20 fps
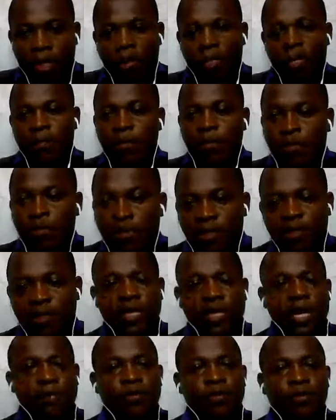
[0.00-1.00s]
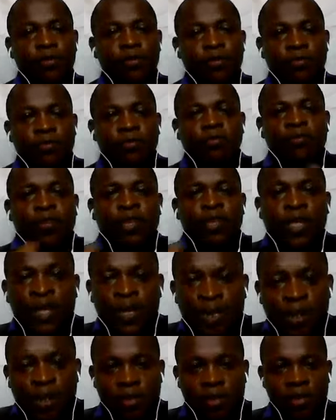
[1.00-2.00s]
Let me use this time to
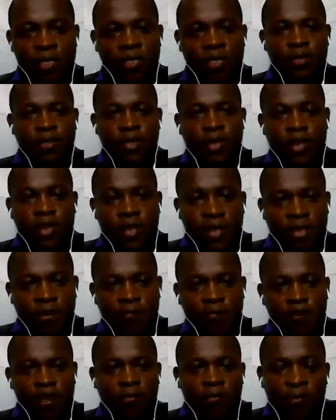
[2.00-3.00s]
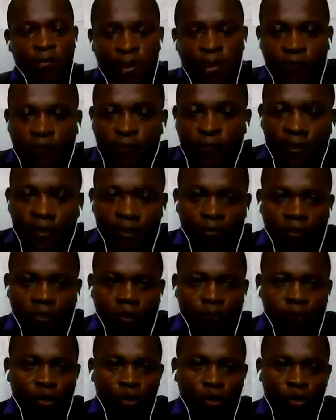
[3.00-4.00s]
just give a brief
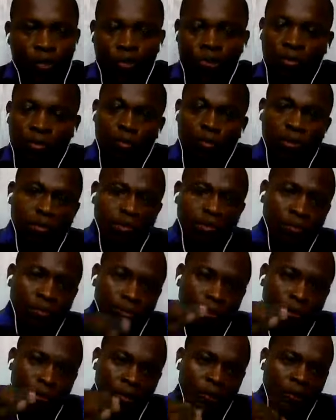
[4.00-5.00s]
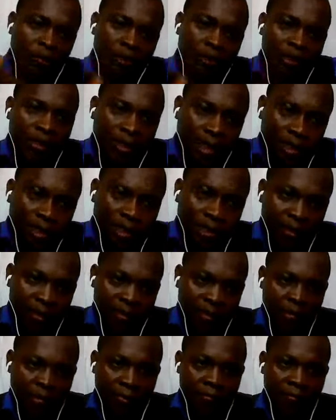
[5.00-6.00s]
overview of the
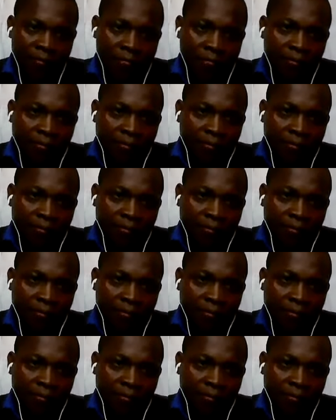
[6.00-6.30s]
stages.